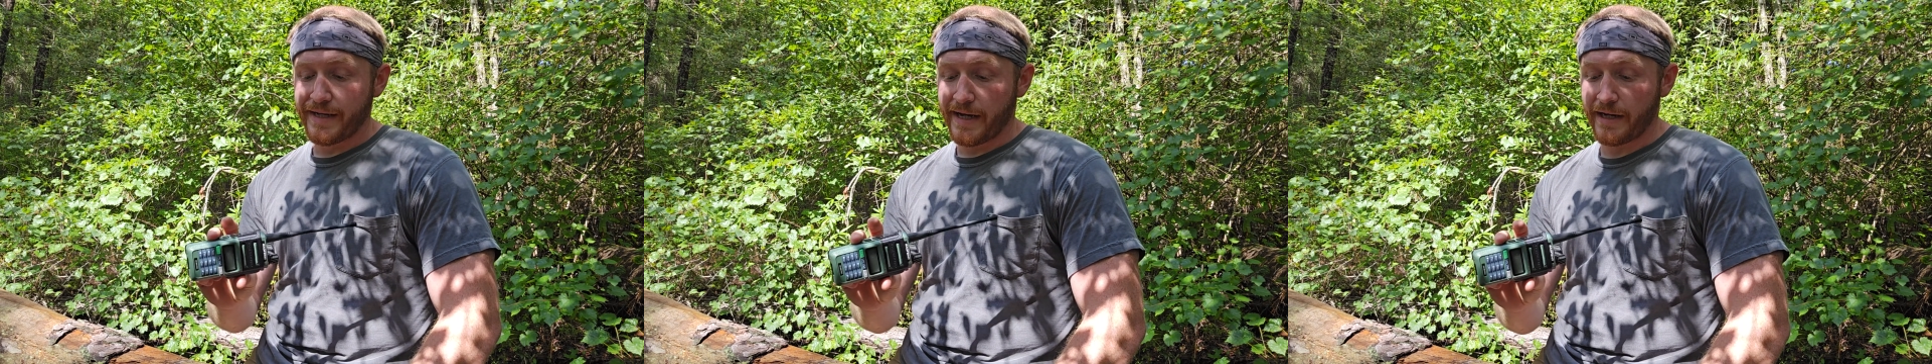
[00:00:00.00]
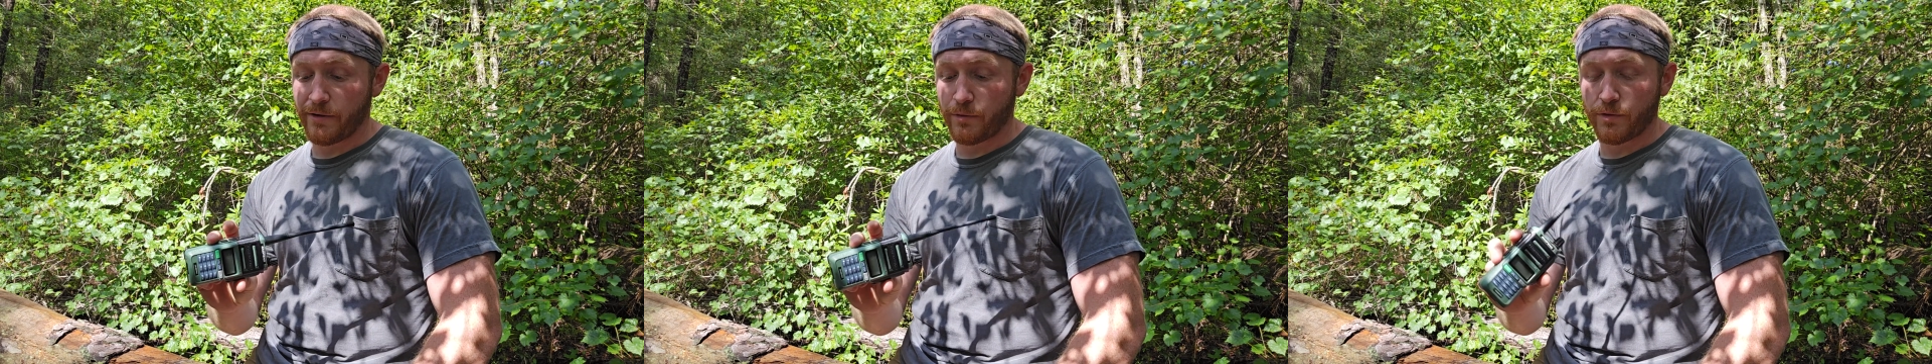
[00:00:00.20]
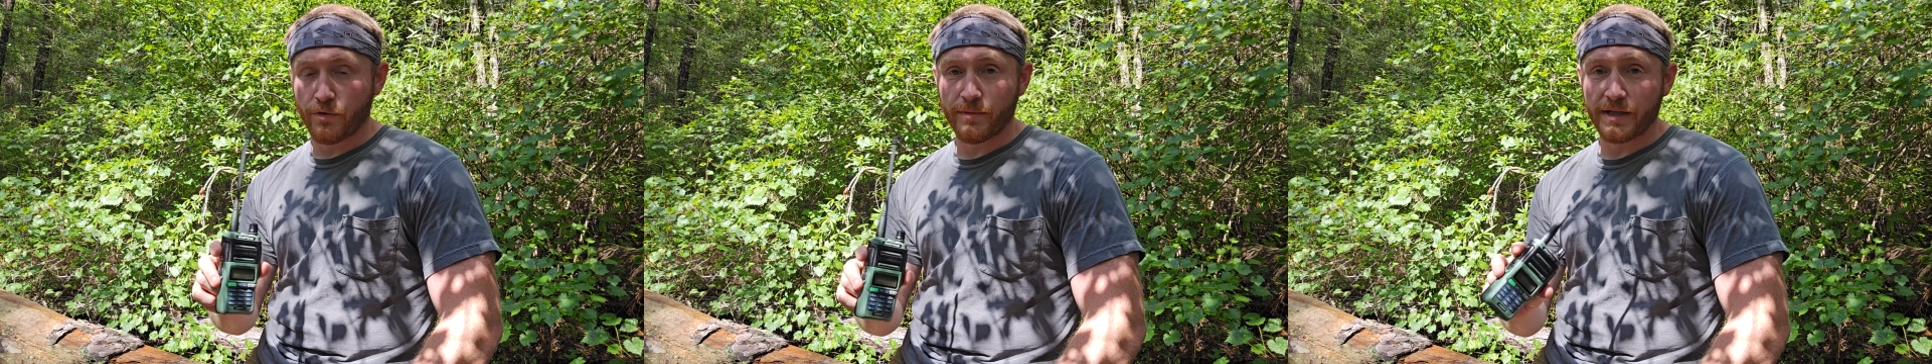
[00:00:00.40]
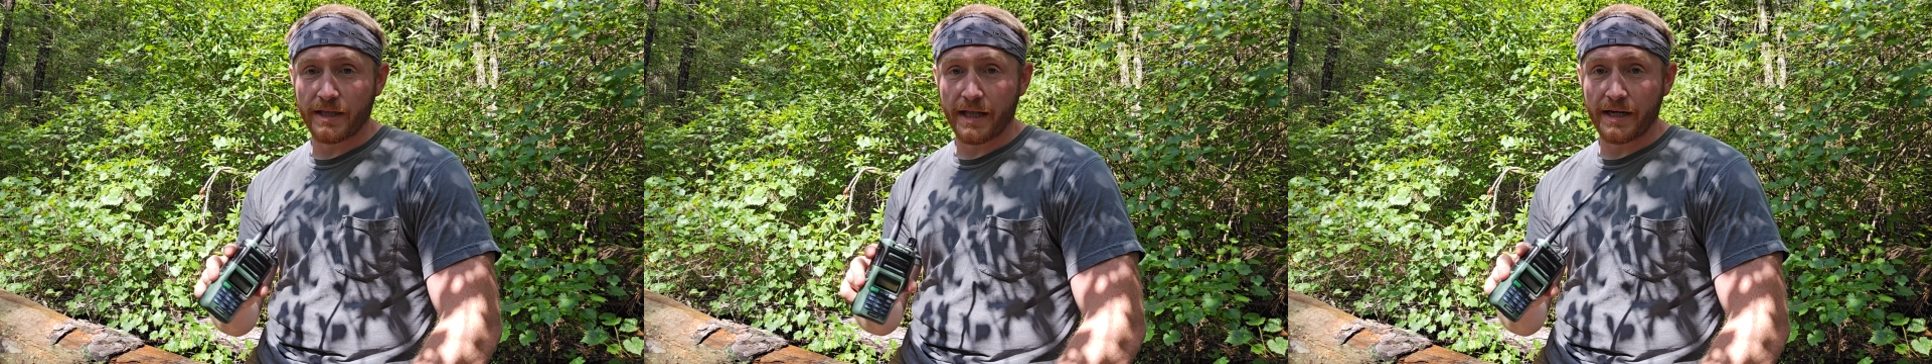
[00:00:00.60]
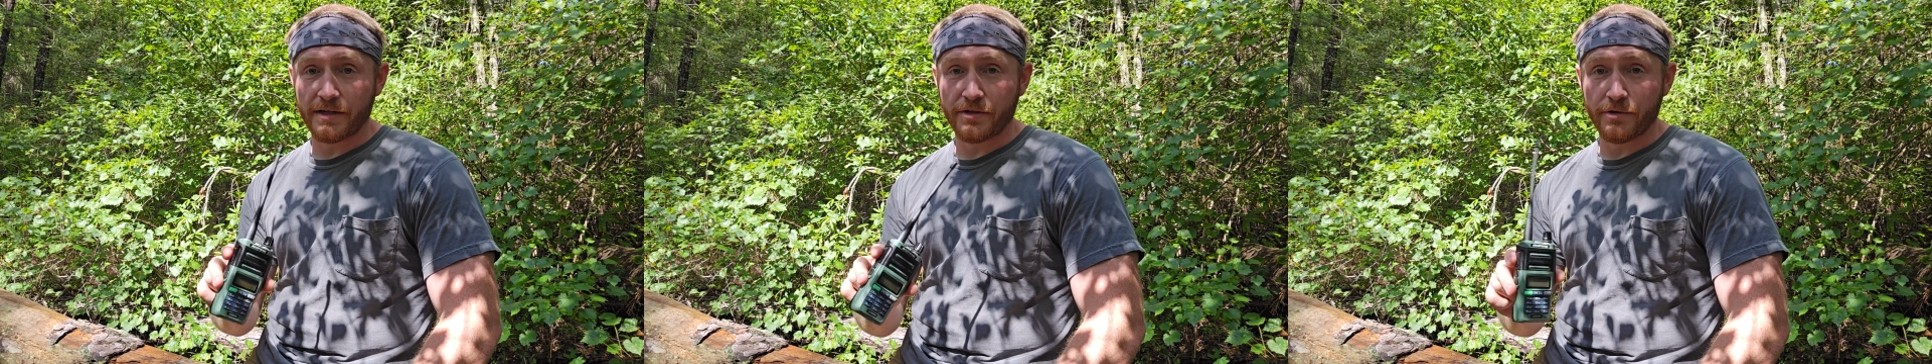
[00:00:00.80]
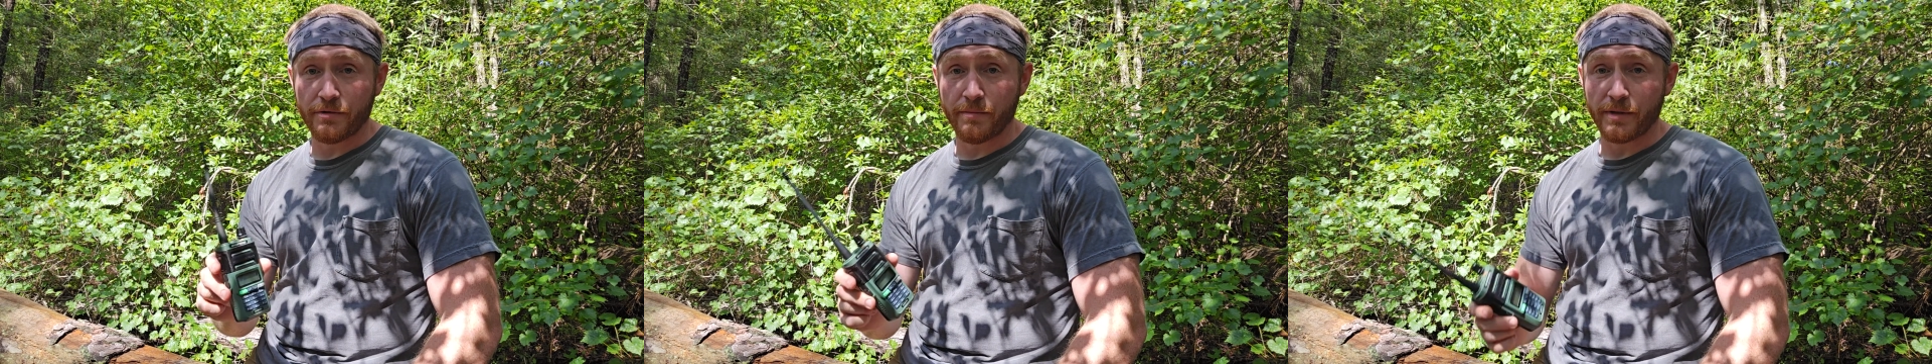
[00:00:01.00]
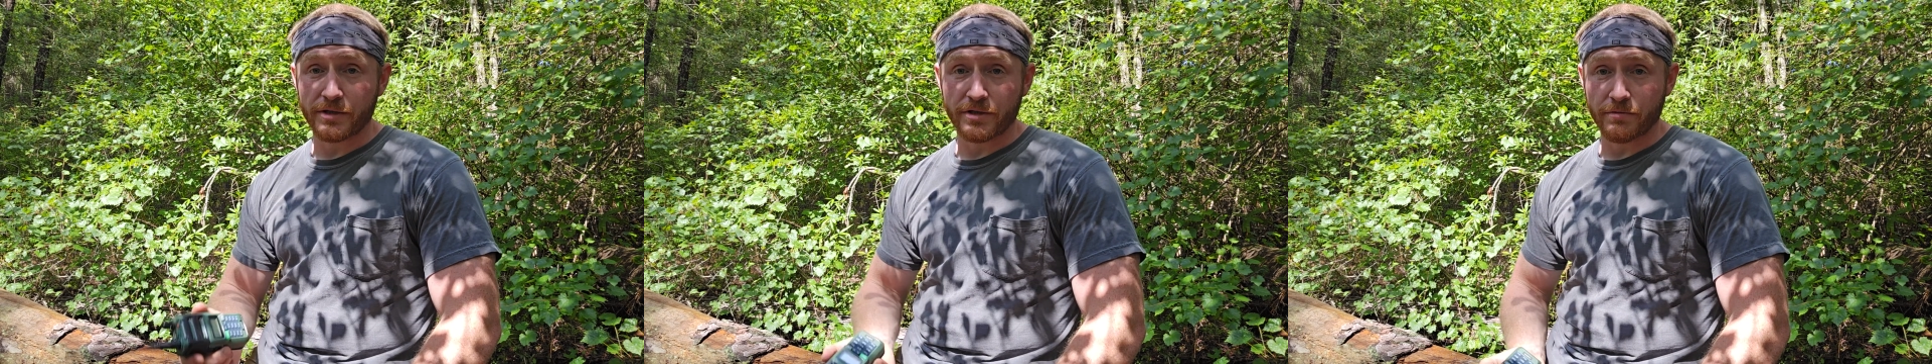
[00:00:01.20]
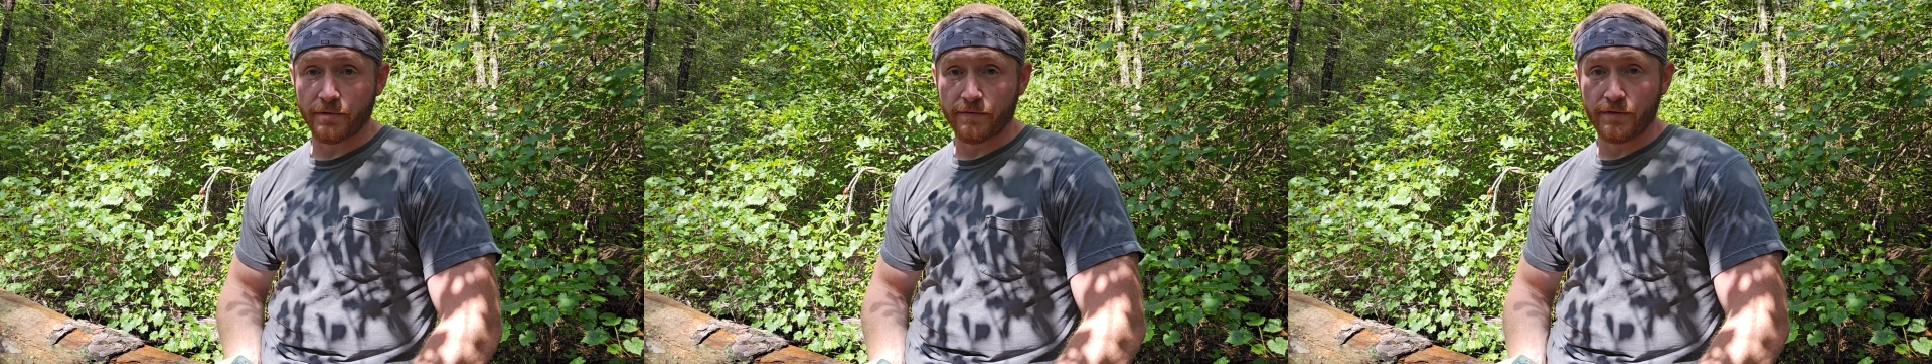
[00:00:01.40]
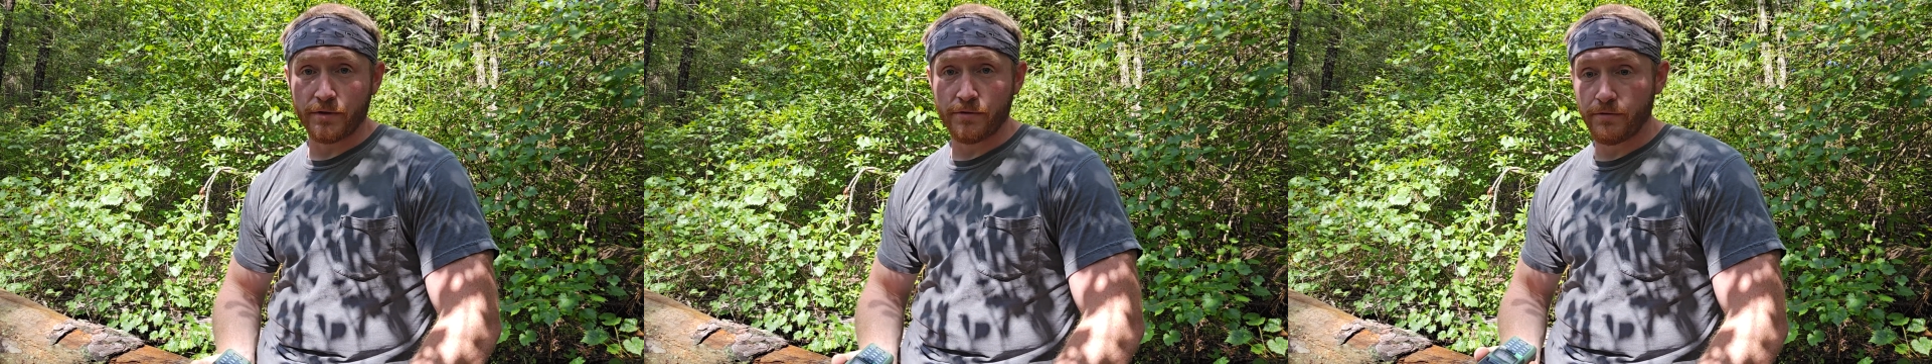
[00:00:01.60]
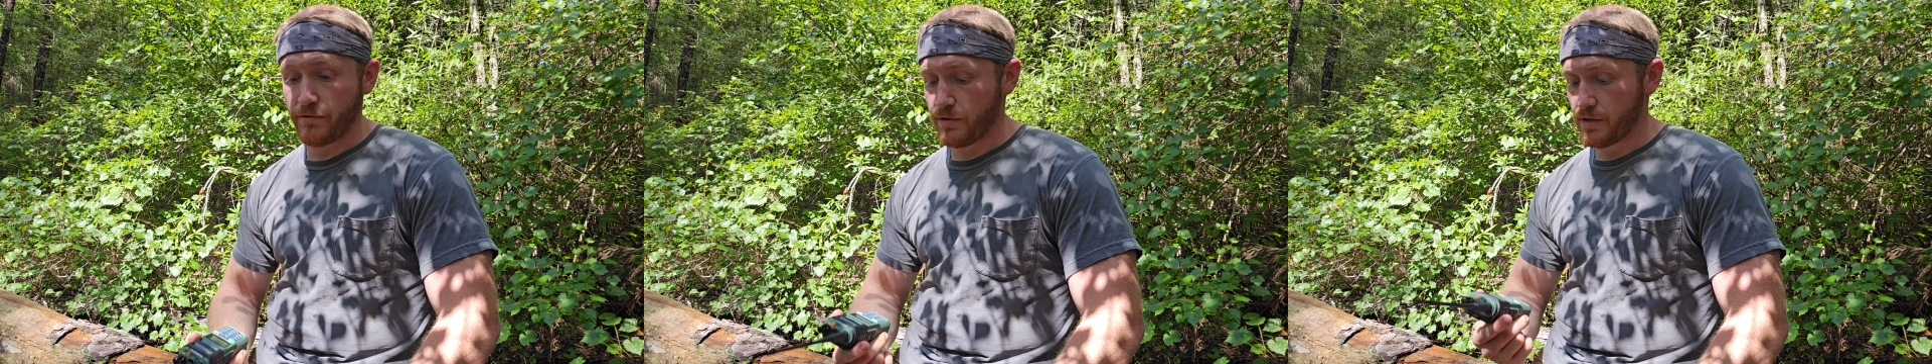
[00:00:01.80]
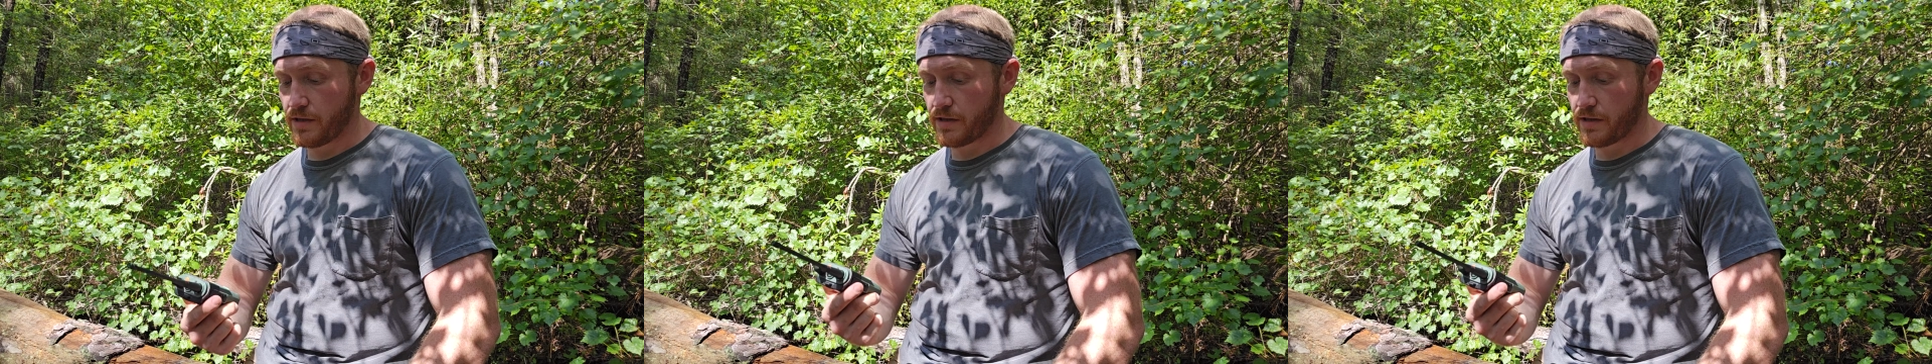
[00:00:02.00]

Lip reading: I don't normally like to do a bunch of reviews